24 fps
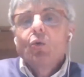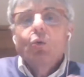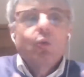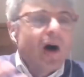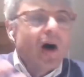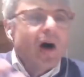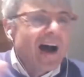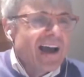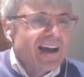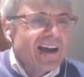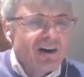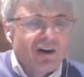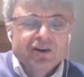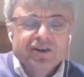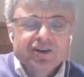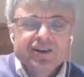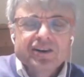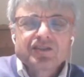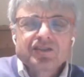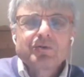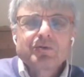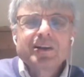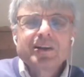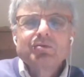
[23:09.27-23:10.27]
Why are
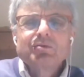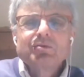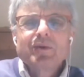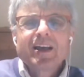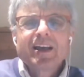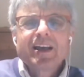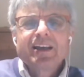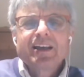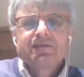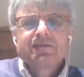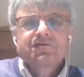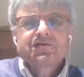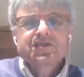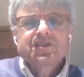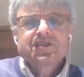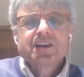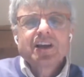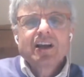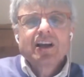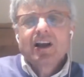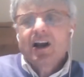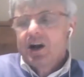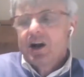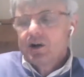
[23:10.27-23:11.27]
the three
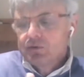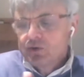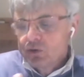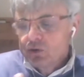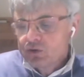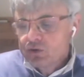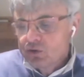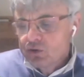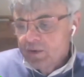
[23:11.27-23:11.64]
waves? How do